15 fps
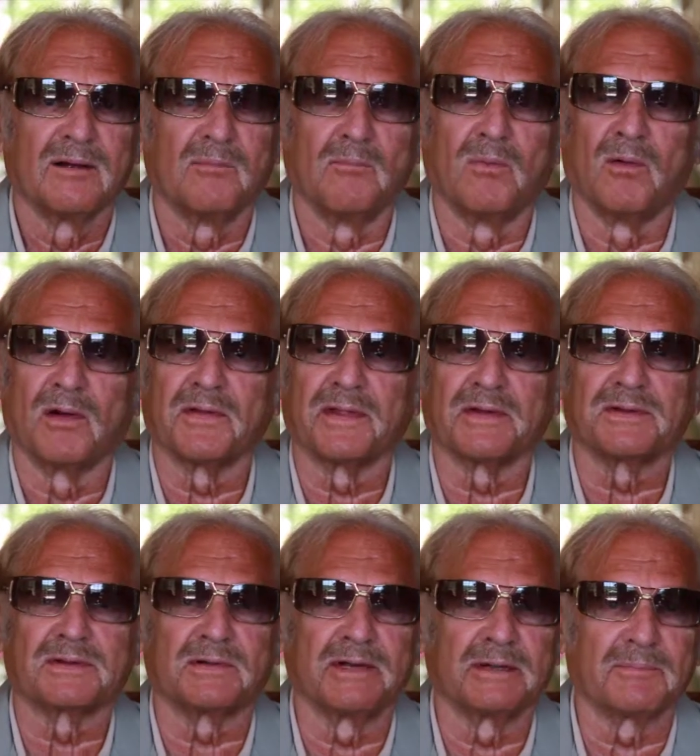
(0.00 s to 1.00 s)
more than
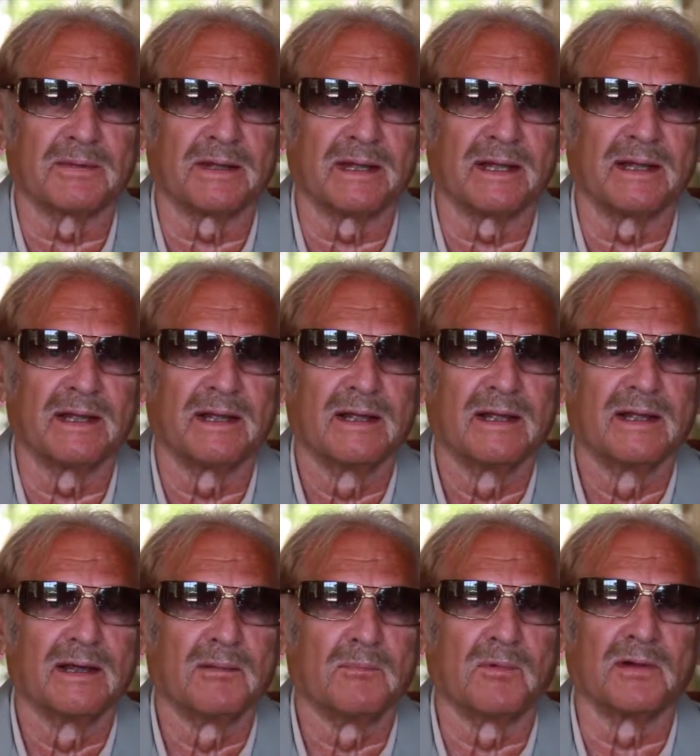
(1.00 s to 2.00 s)
screenplay,
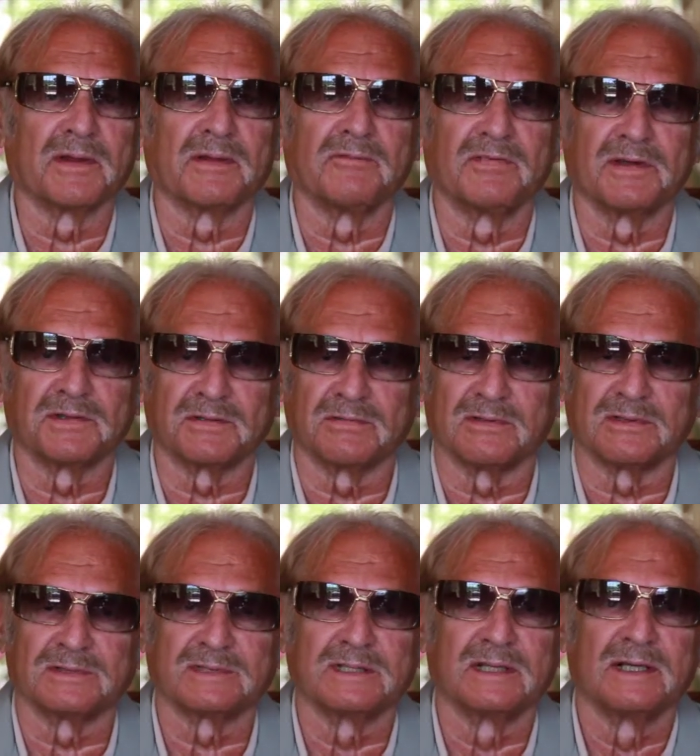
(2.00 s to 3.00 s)
more than
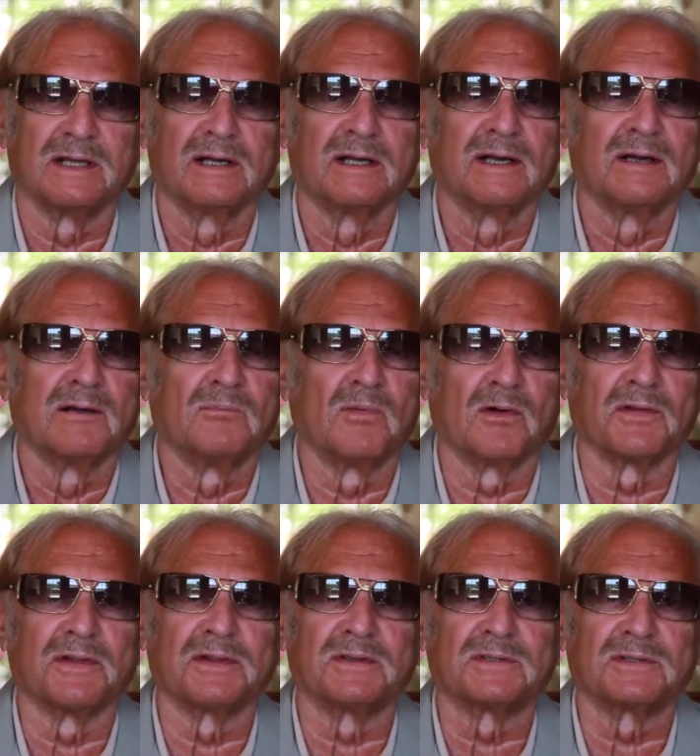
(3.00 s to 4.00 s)
visuals, more
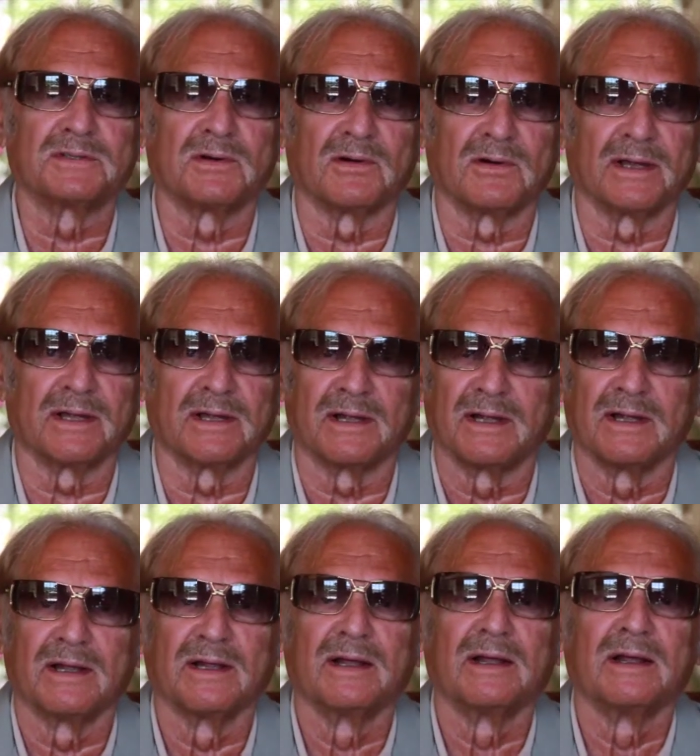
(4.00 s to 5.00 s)
than story.
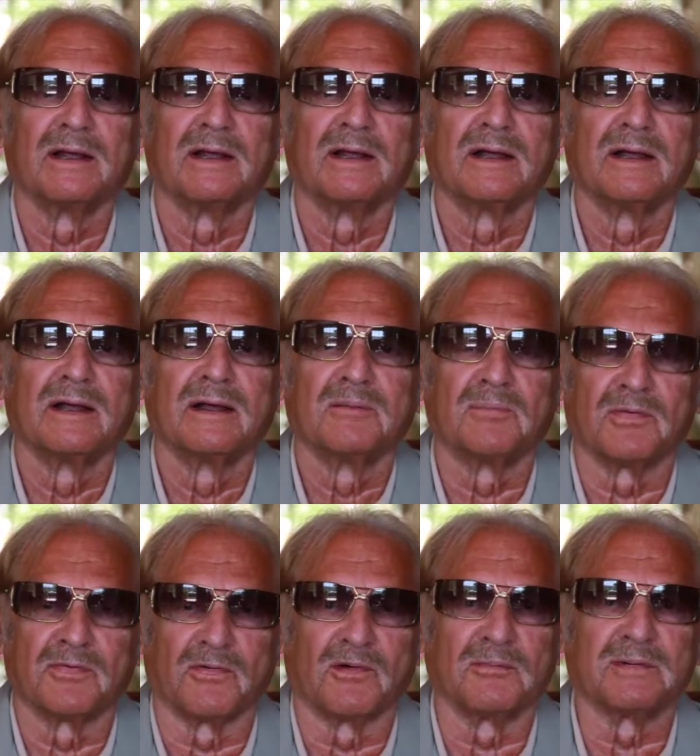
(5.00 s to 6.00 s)

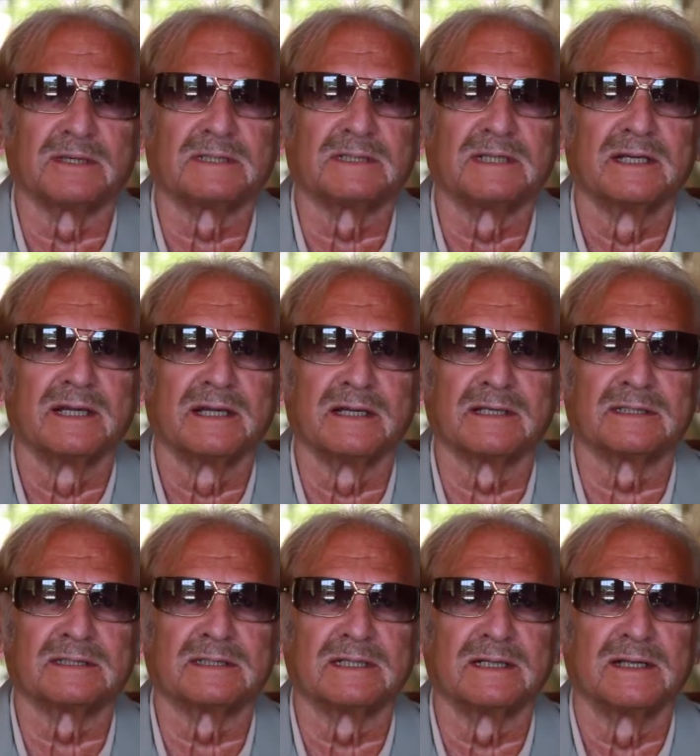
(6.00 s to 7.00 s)
Performance
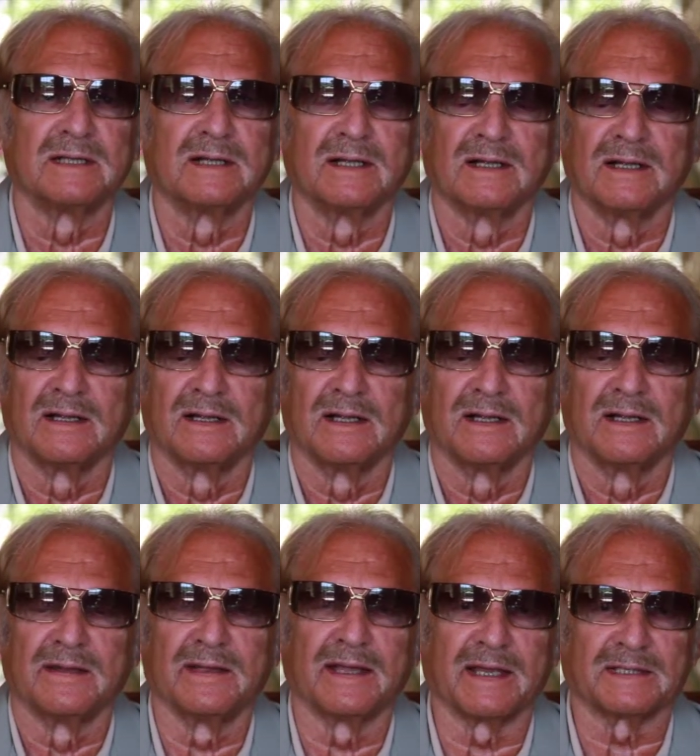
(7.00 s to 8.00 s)
is
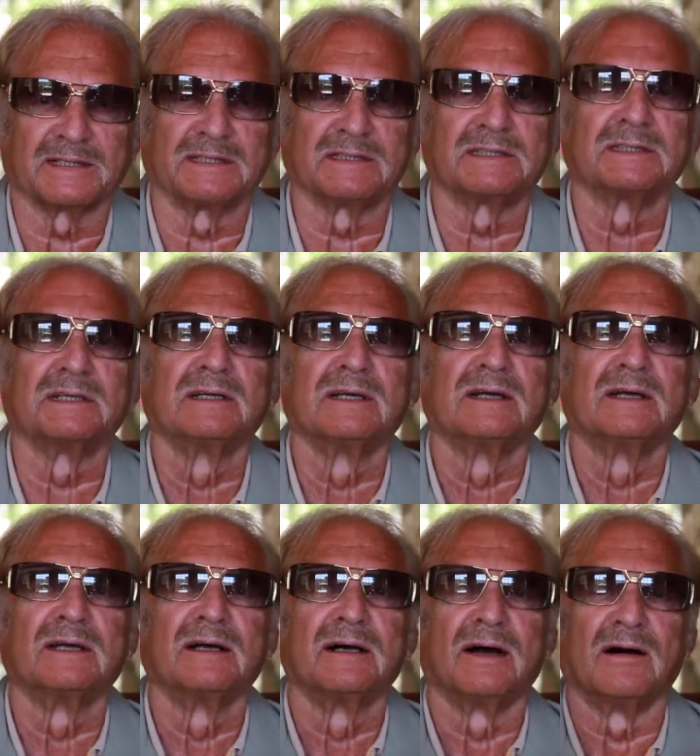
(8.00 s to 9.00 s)
the essence
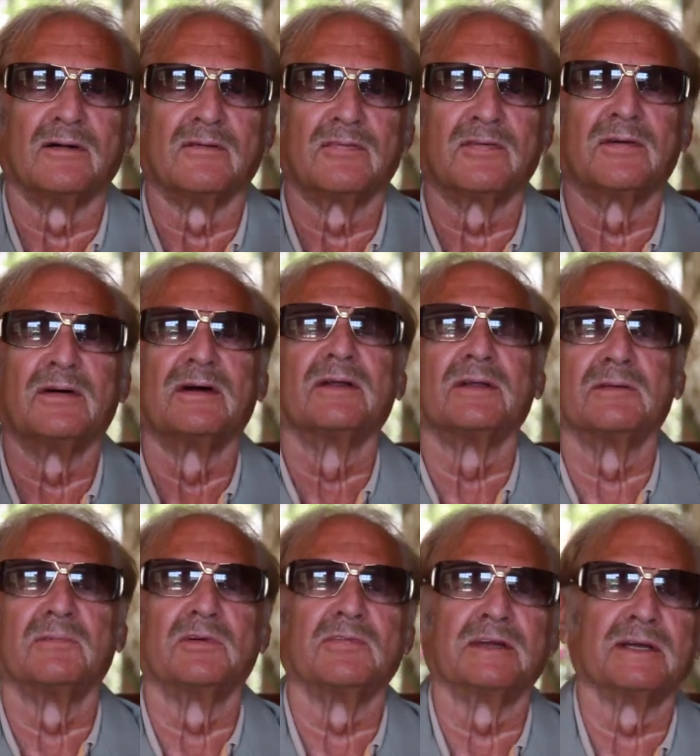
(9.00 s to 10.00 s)
of the
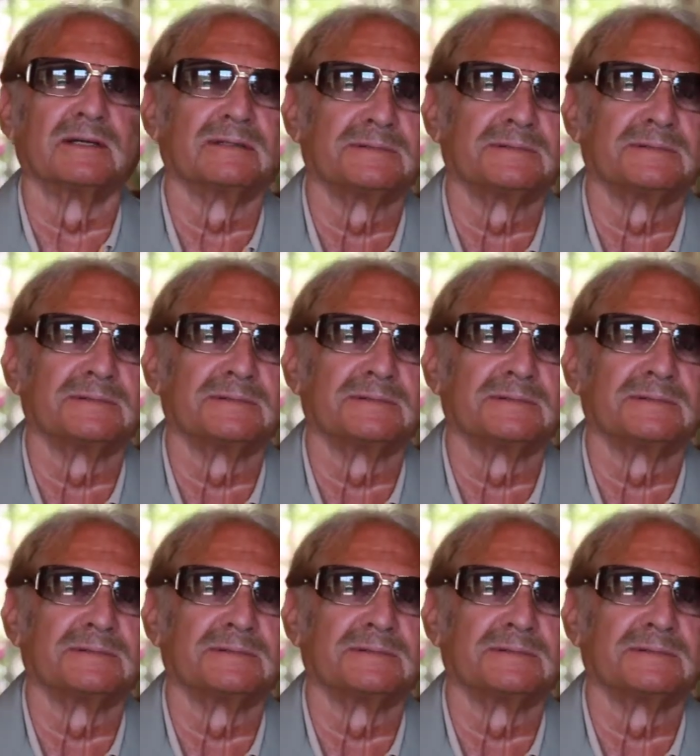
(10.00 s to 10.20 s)
movie.